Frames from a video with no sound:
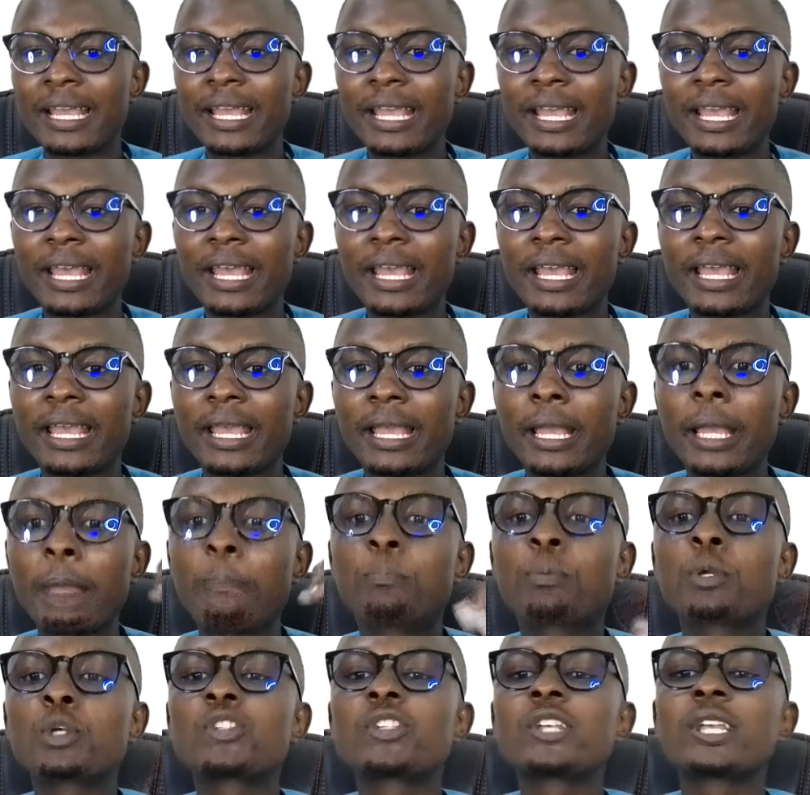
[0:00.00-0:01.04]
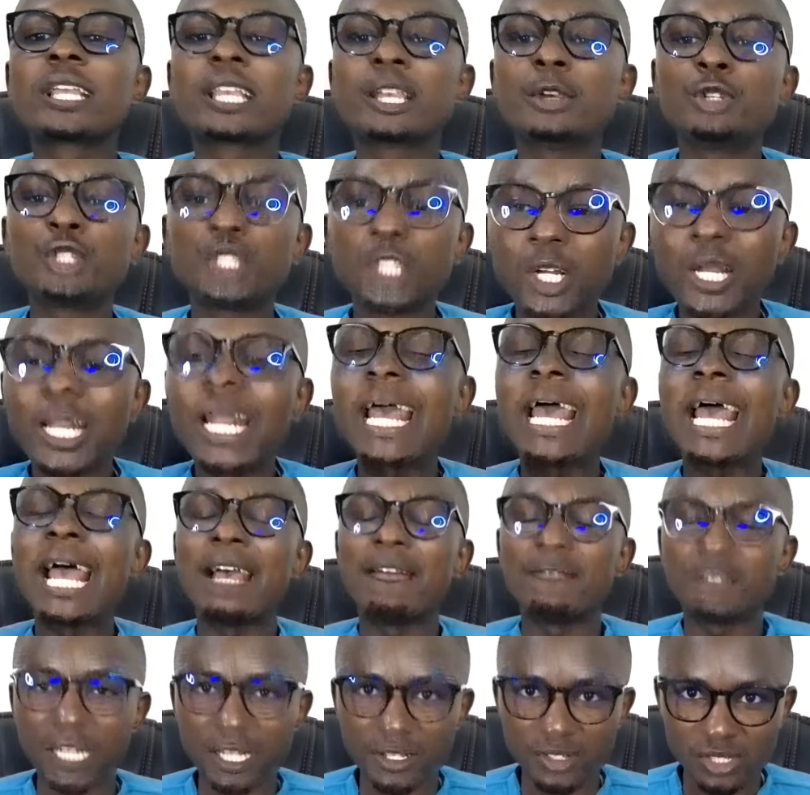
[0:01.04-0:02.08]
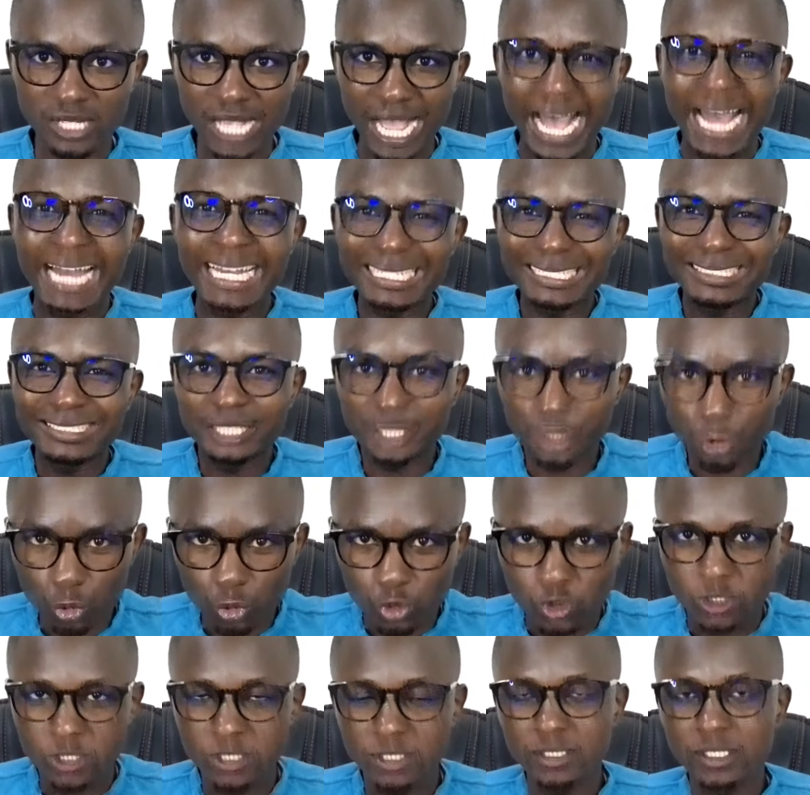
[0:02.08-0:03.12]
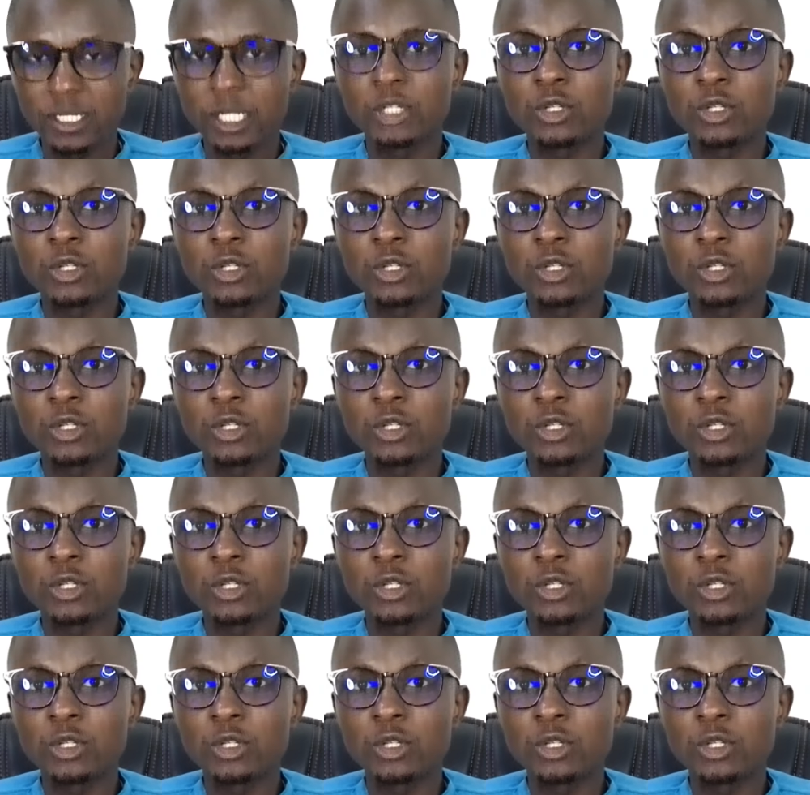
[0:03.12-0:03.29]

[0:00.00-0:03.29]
a prosecution evidence adduced